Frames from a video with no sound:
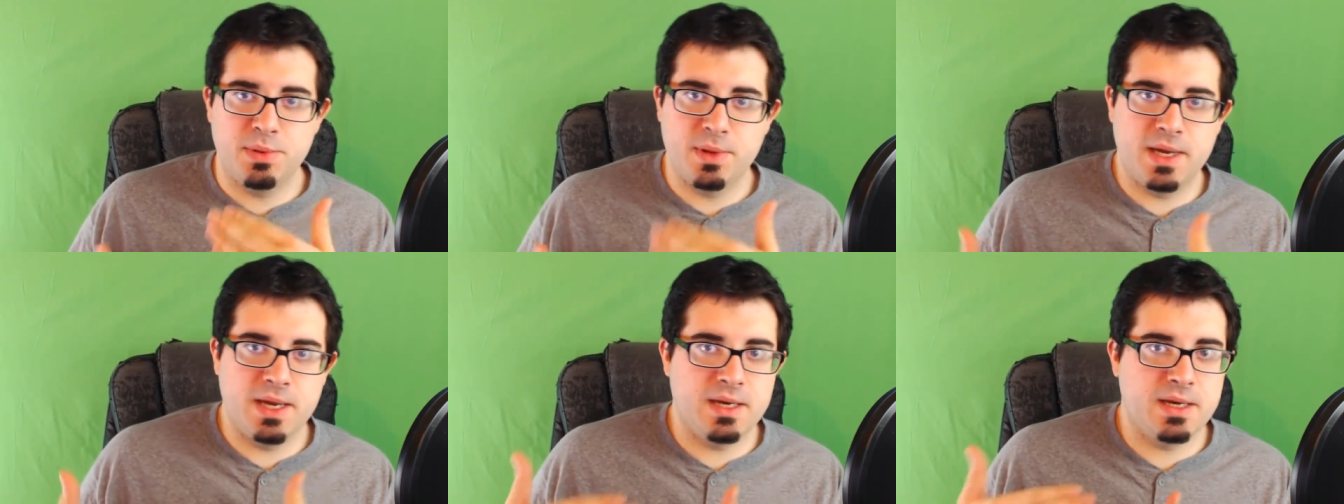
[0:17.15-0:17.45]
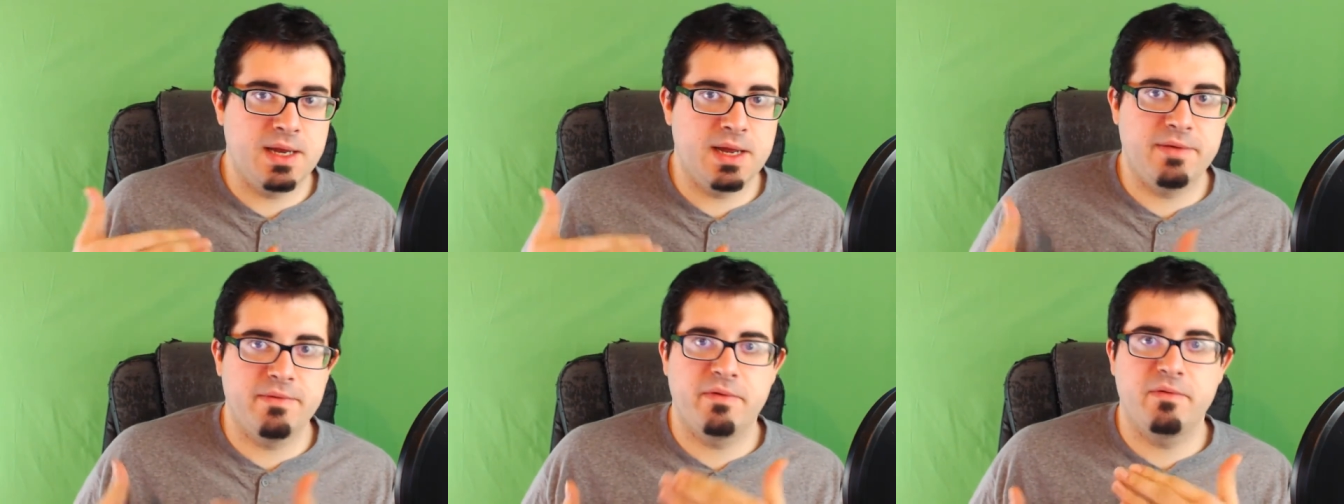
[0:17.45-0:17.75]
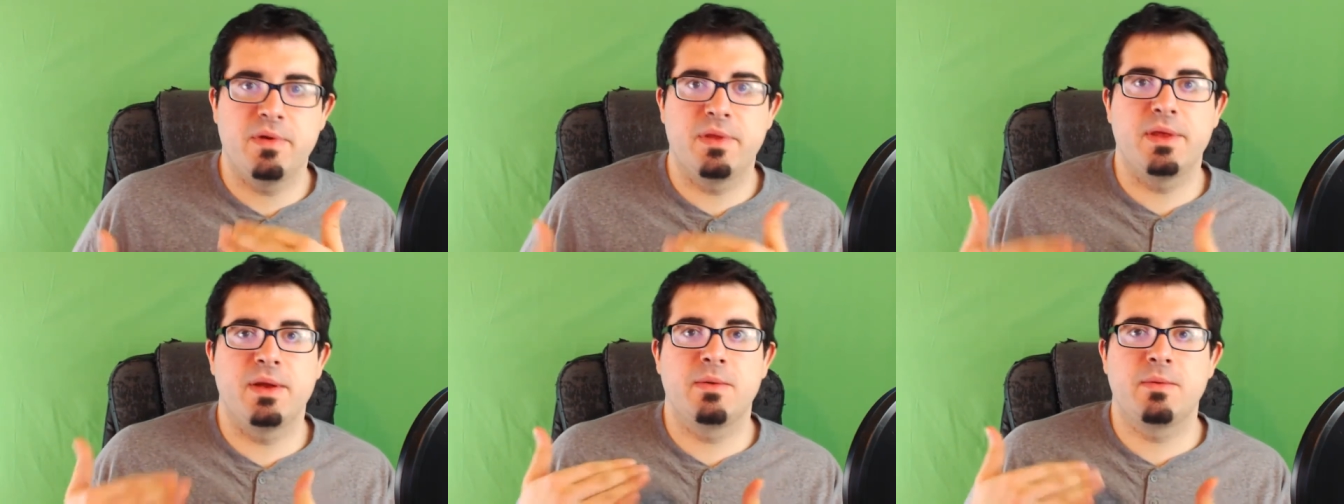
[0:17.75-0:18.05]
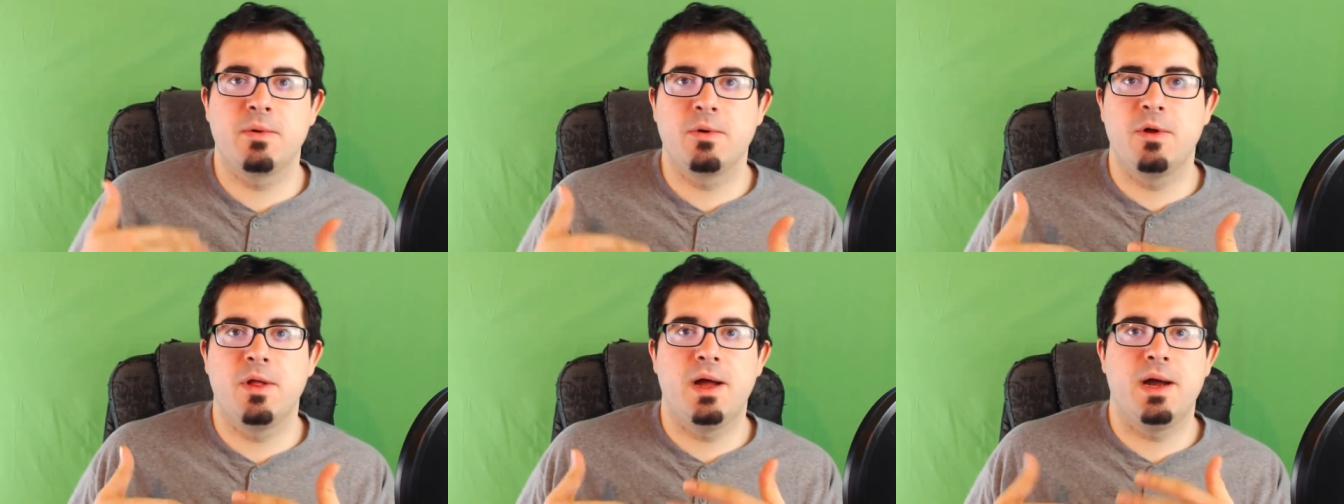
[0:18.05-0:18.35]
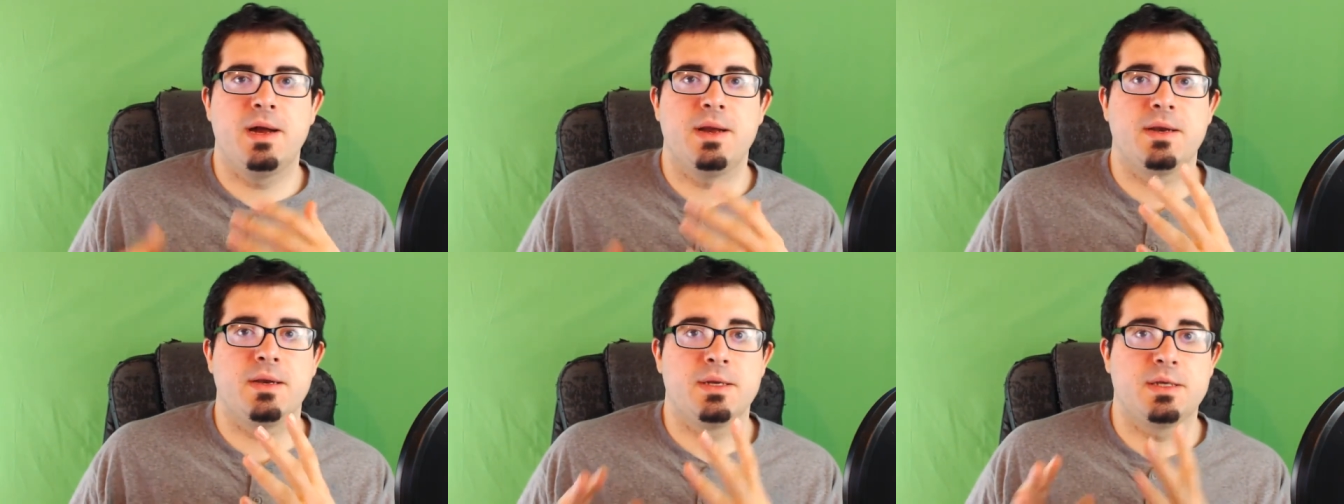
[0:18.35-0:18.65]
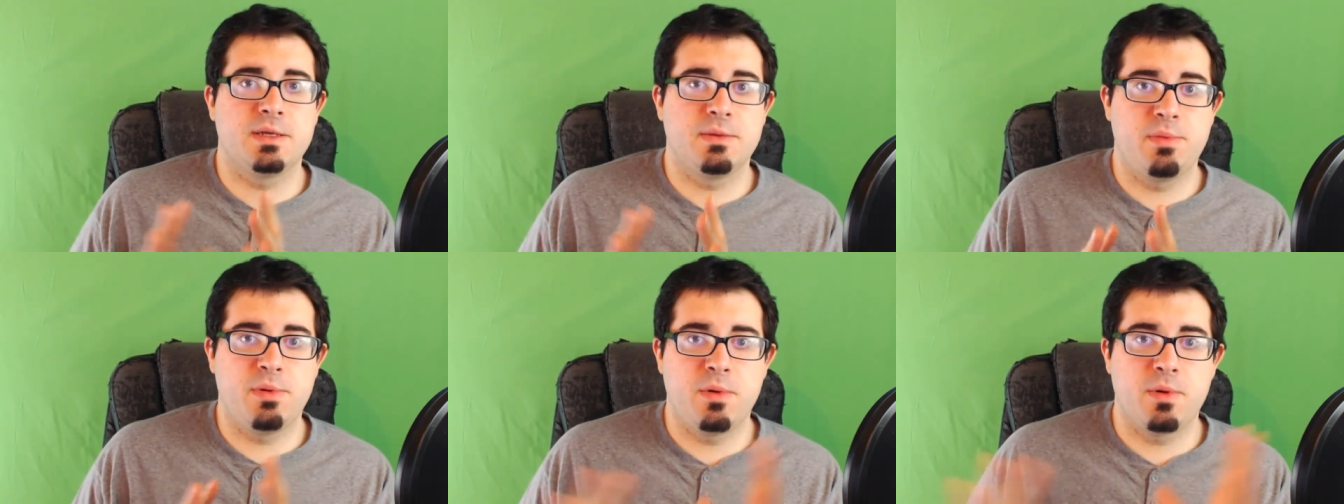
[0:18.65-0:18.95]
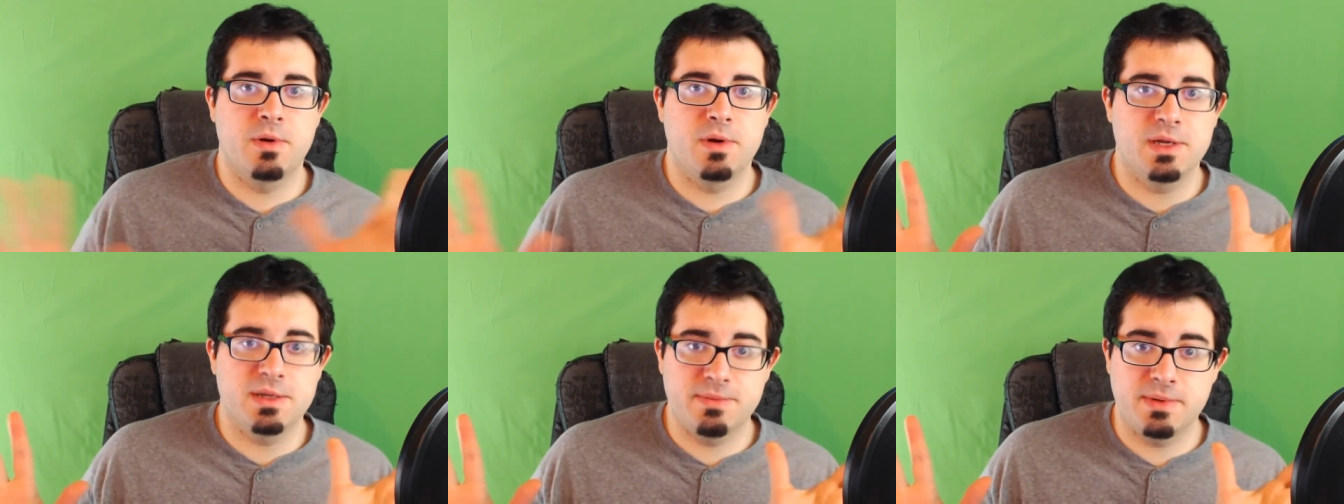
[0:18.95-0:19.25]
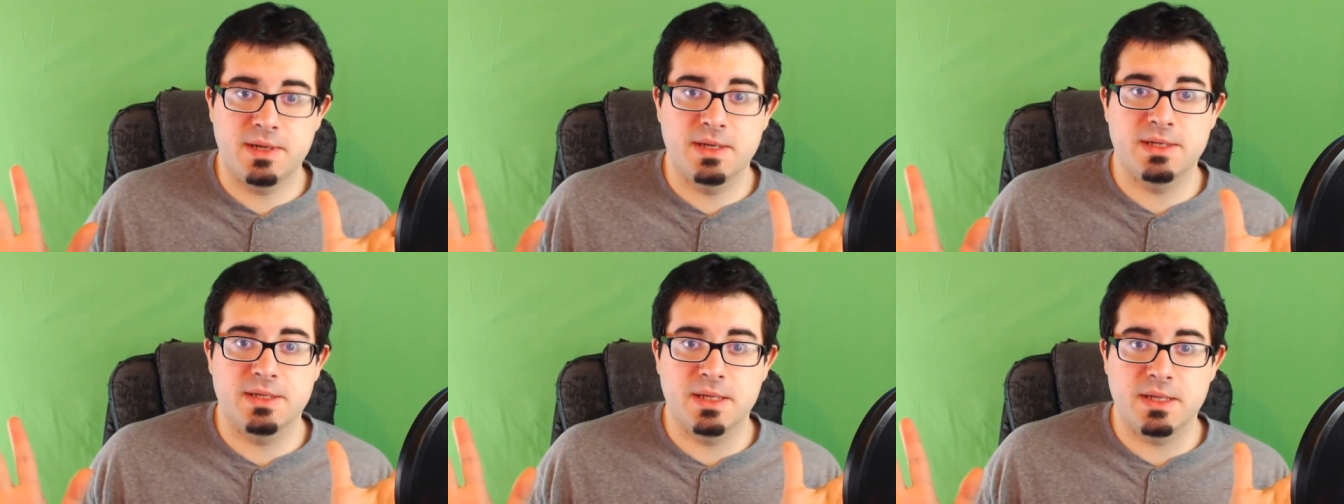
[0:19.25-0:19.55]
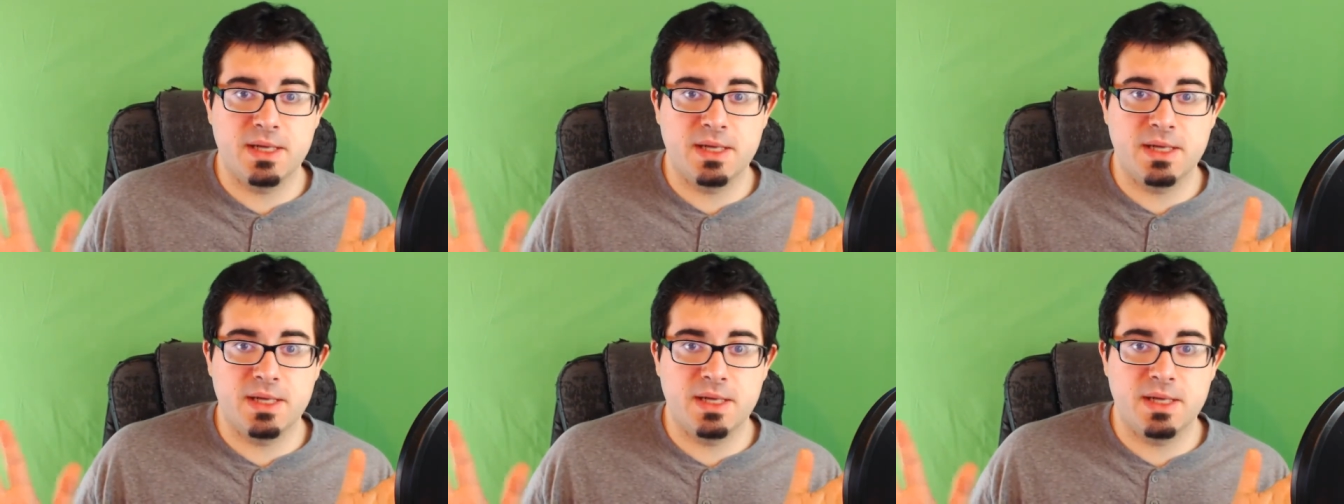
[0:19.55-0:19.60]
plan to have everything roll out and to support us because